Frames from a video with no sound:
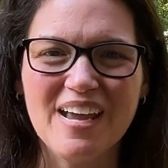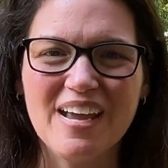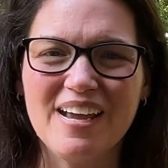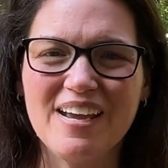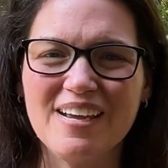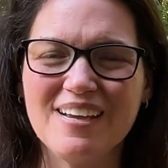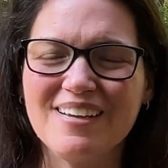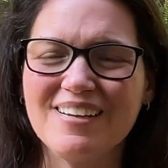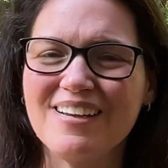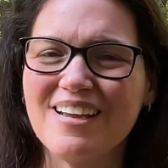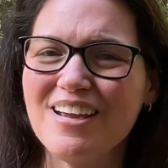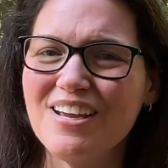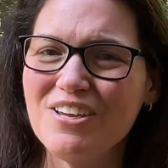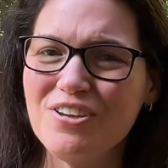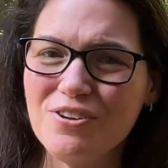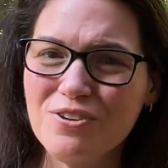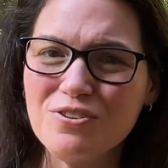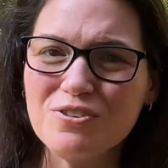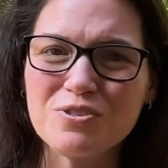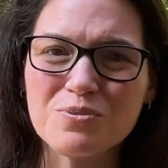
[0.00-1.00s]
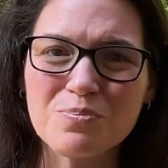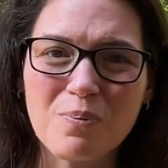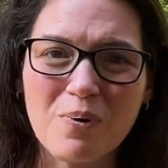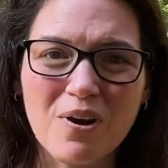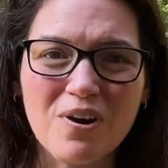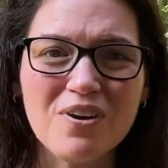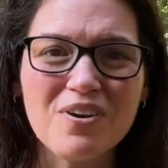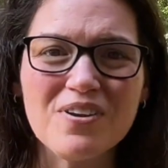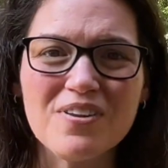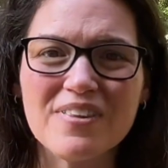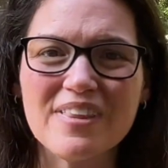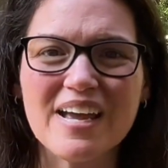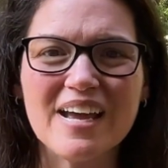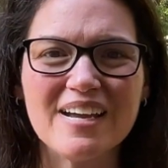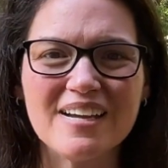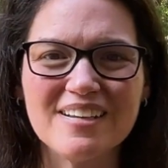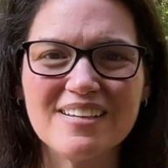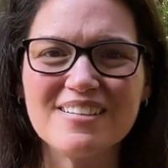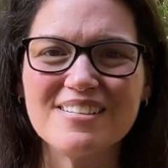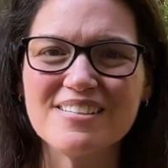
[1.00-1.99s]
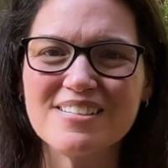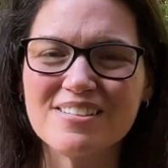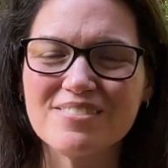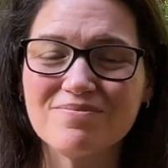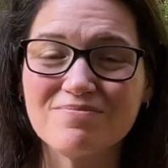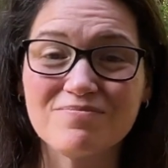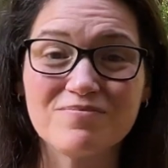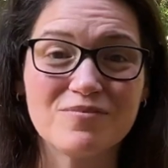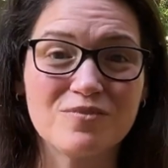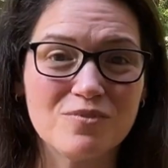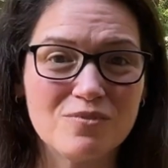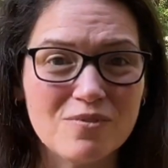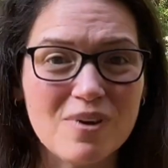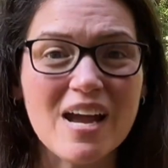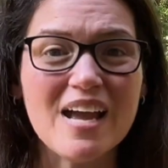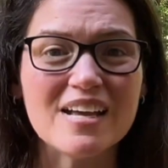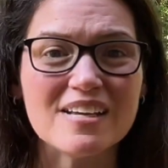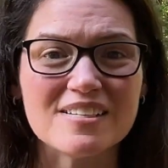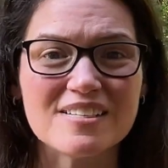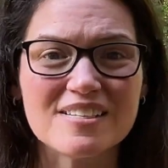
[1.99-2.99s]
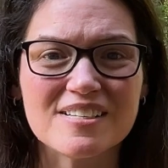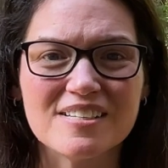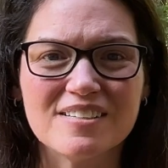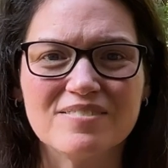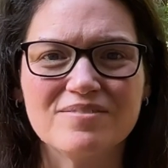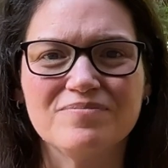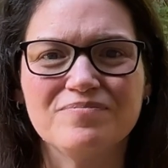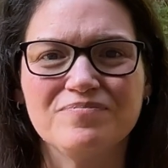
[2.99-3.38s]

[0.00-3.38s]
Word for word: And a huge part of that is rest.